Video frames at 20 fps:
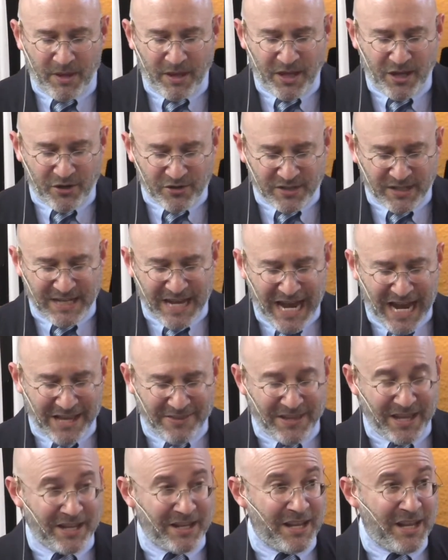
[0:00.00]
Here's a
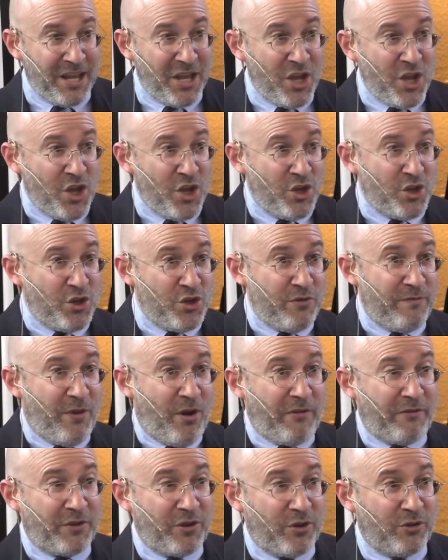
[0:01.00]
guy that you've
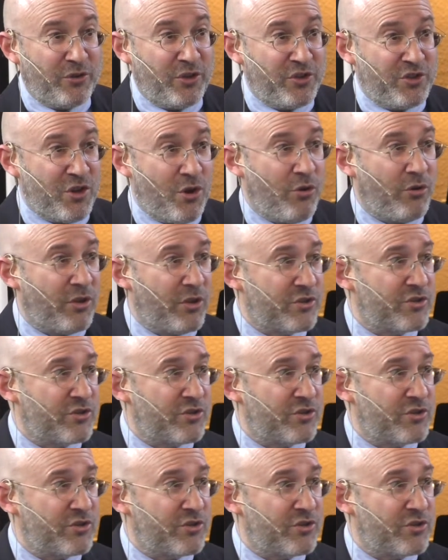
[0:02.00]
often heard the joke.